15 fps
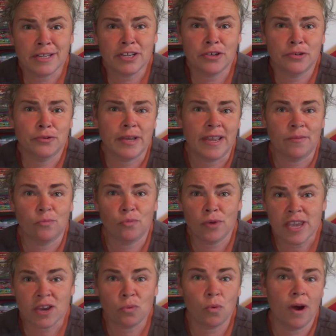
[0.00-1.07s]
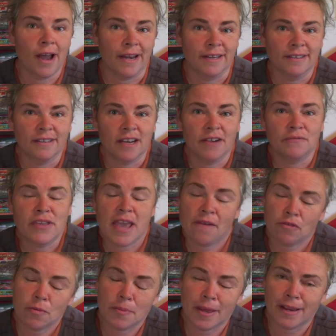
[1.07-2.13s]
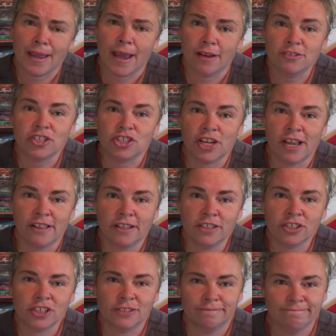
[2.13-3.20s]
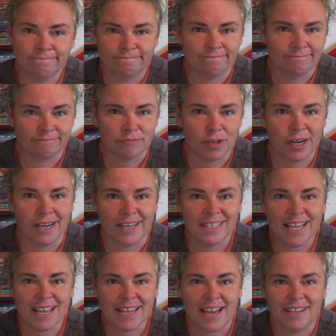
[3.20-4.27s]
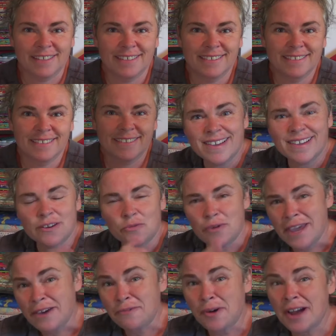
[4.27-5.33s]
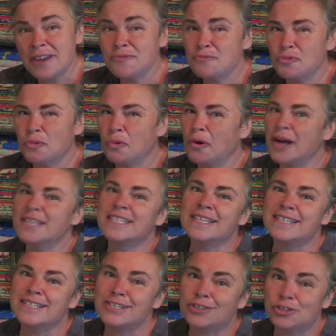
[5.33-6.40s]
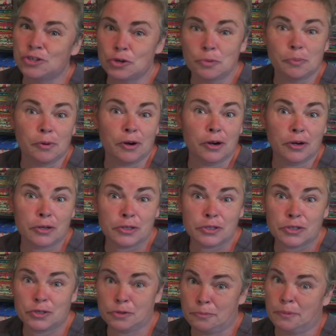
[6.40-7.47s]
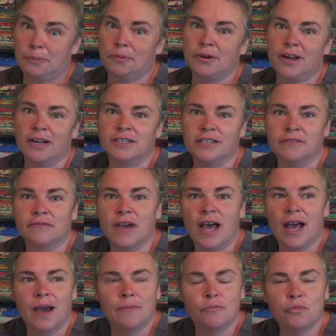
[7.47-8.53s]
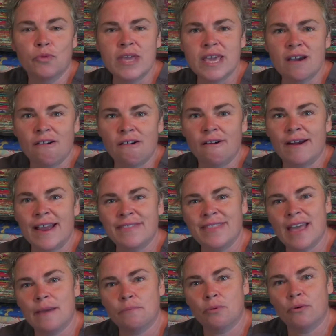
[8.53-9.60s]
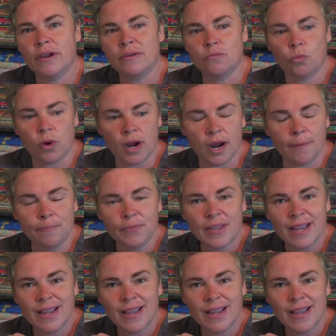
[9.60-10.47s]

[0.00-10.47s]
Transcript: do in week one of the Every Bit Counts Challenge? We're gonna tell you. Week one wasn't super, super productive. Um, we are at that point where